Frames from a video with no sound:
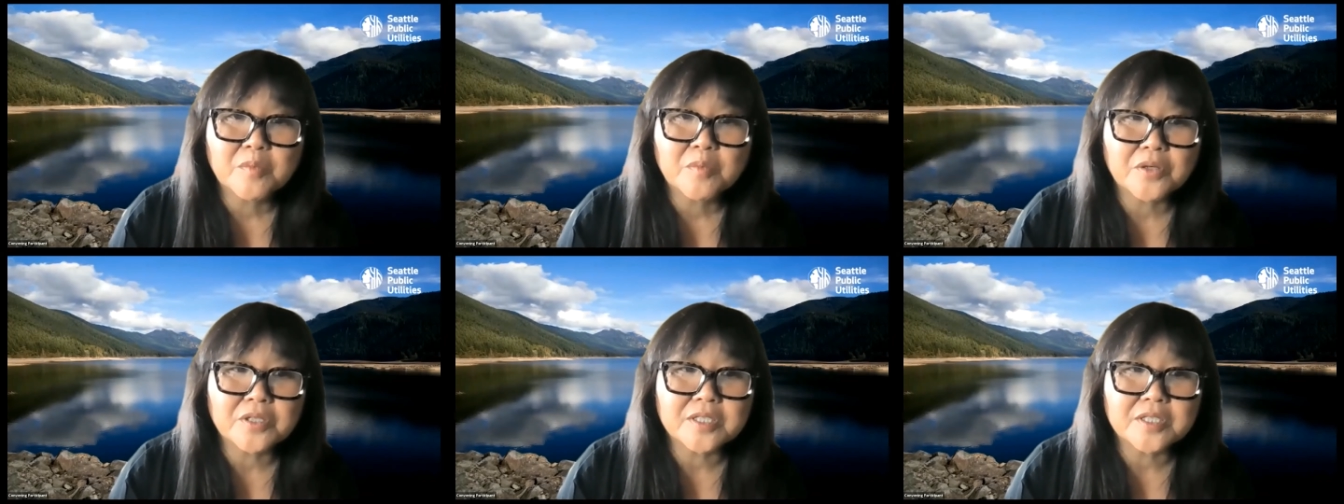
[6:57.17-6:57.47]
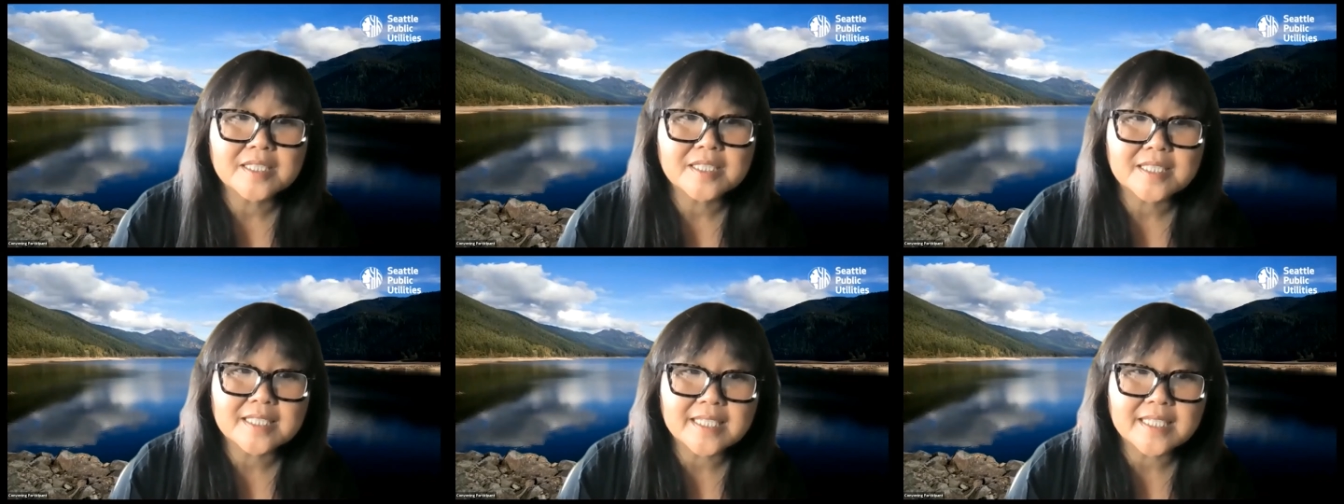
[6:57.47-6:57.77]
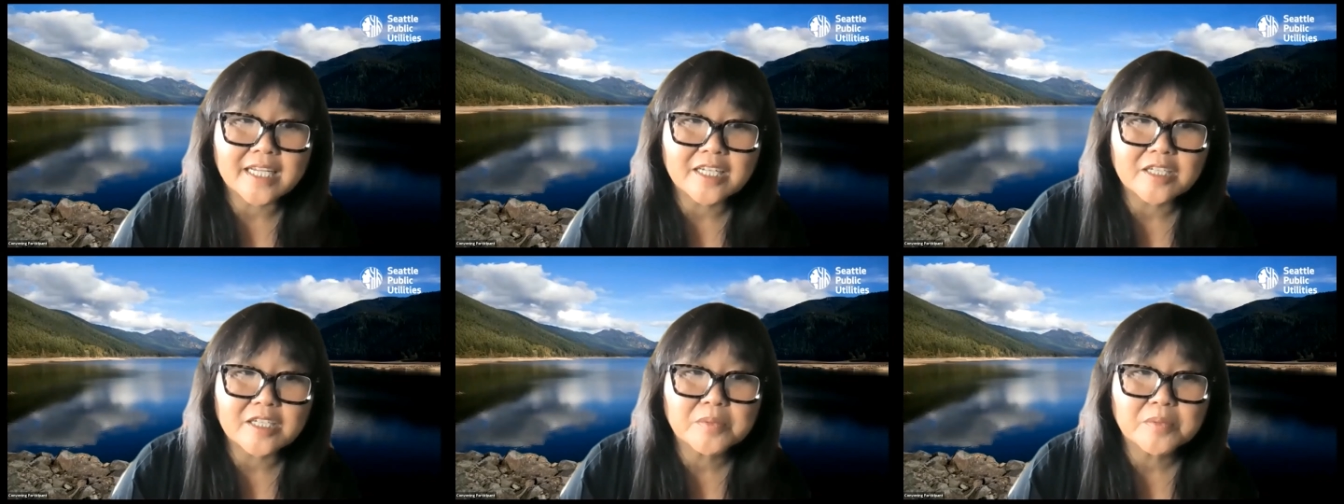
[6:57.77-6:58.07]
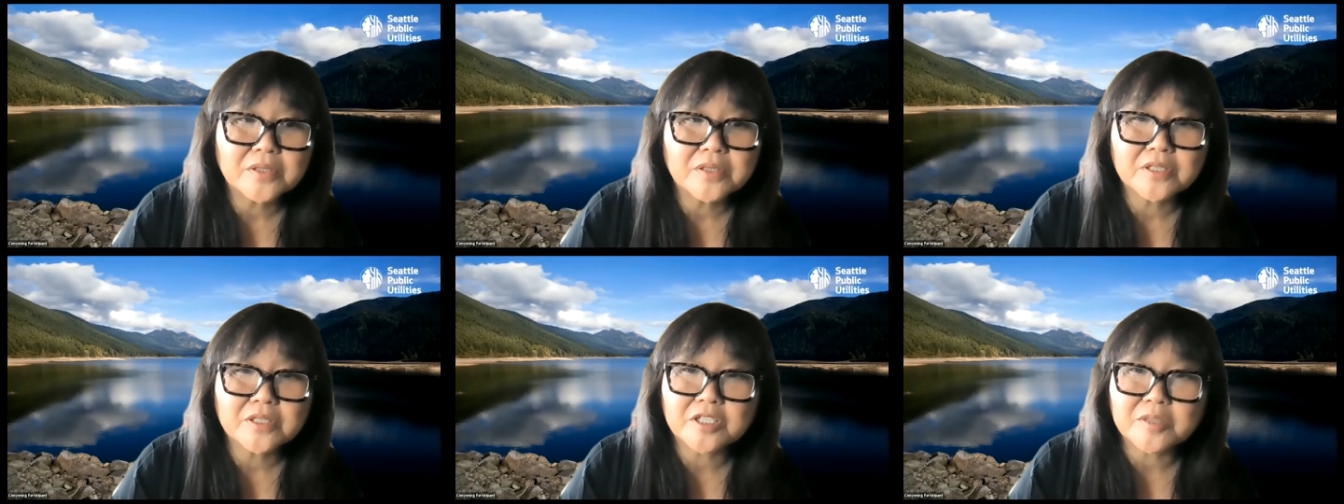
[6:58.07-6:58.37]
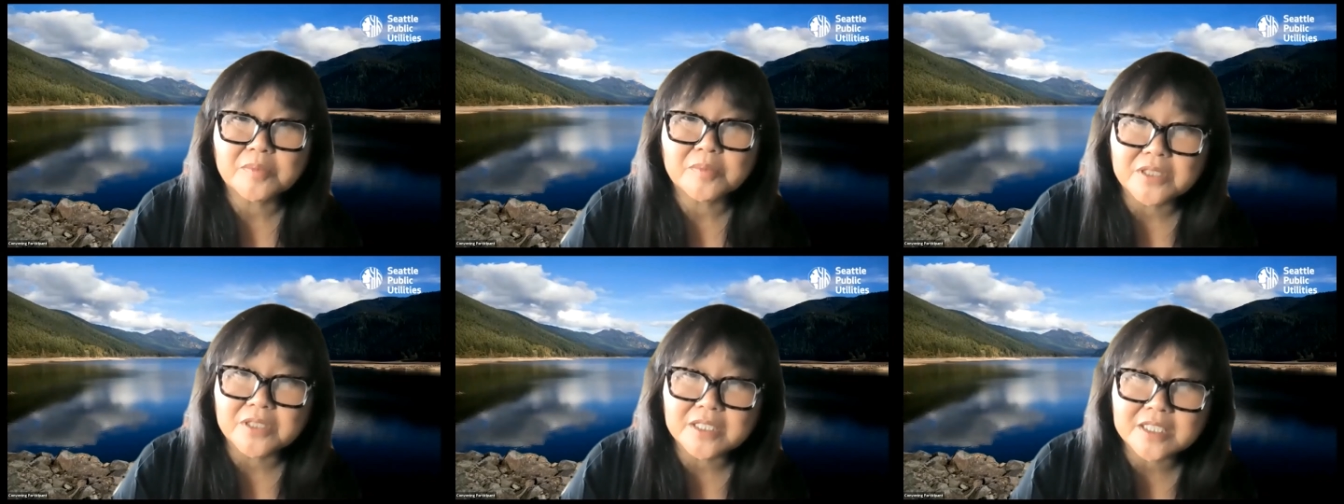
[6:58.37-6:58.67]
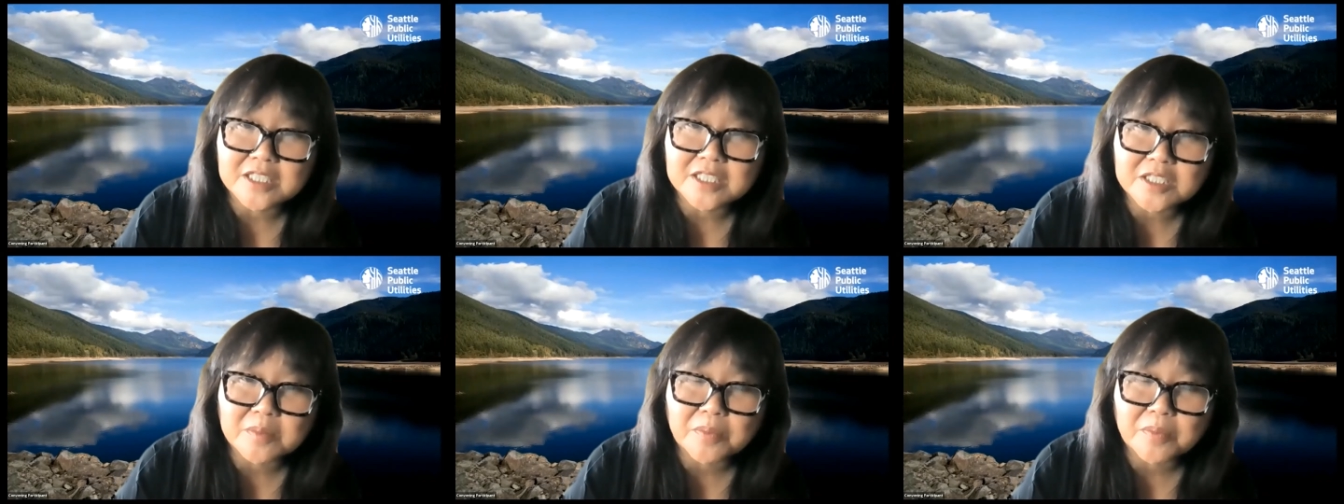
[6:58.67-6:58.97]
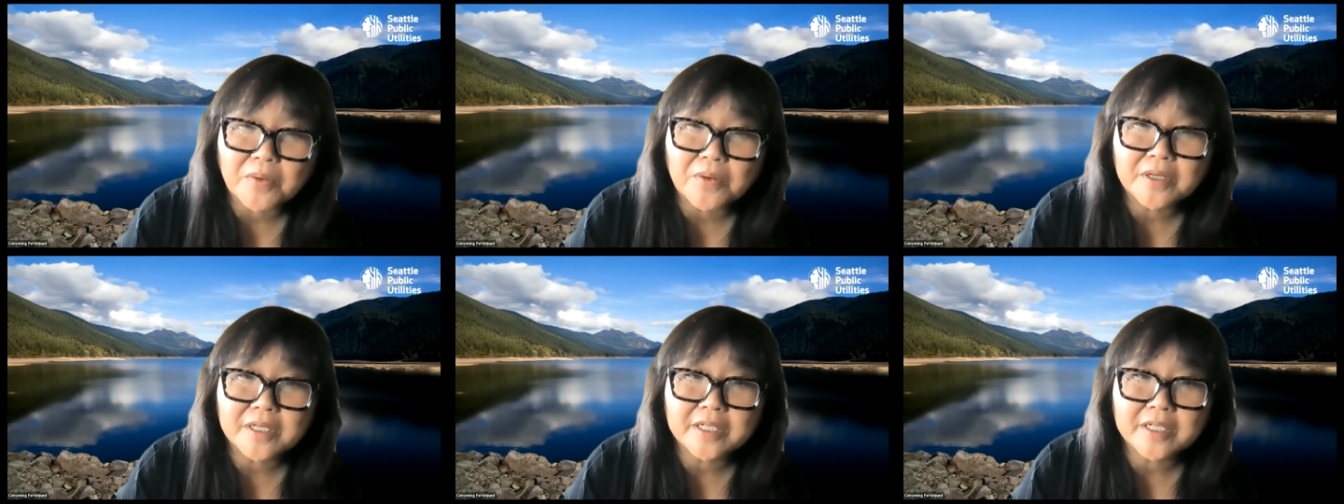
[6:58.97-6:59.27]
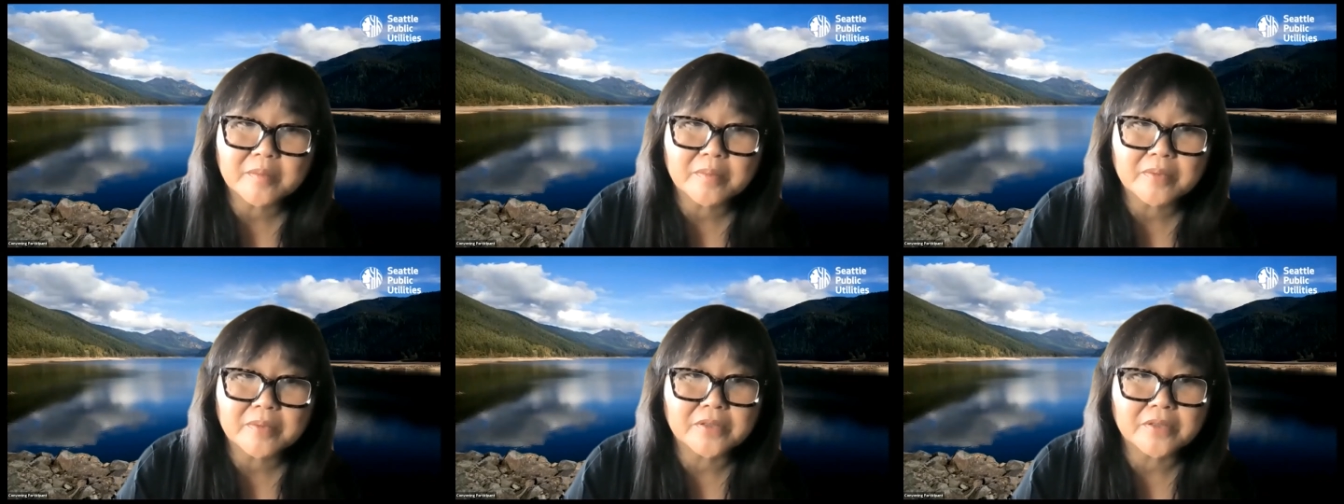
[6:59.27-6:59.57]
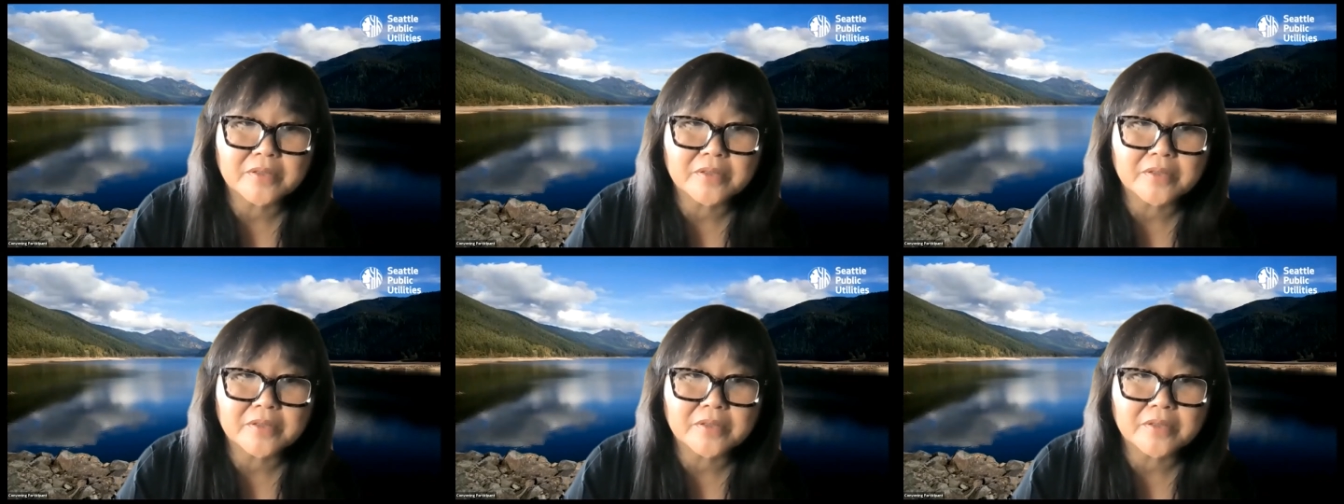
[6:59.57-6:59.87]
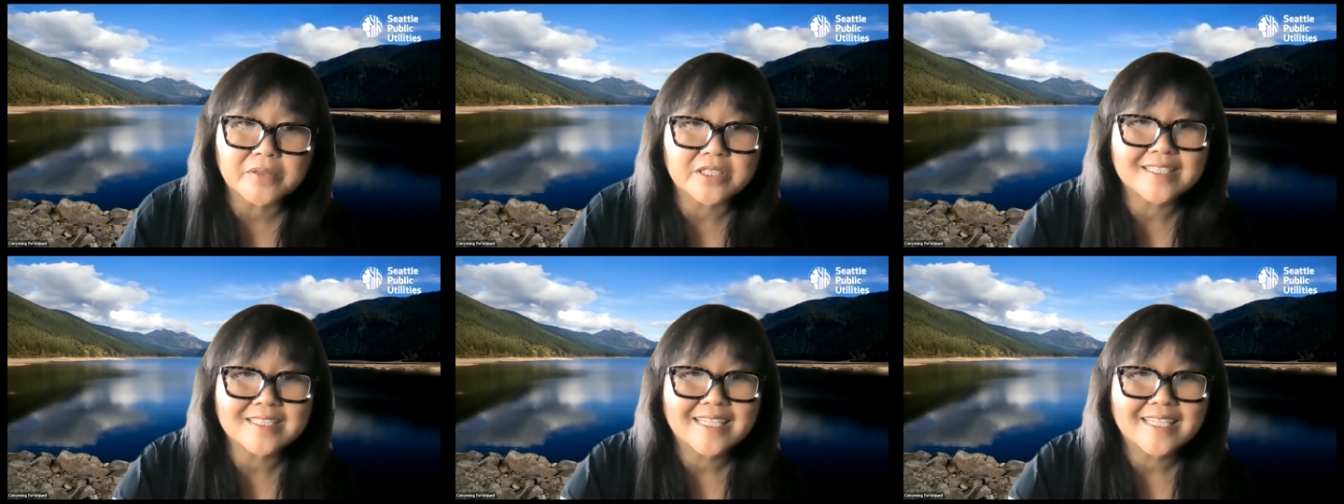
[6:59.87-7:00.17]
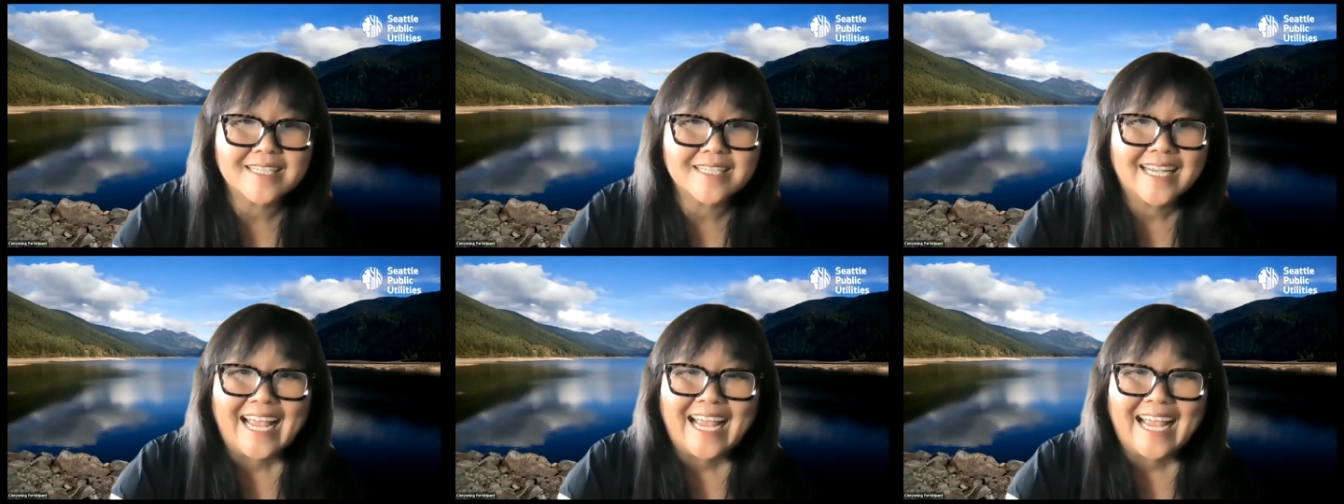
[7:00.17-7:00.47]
to more sustainable community supporting approaches.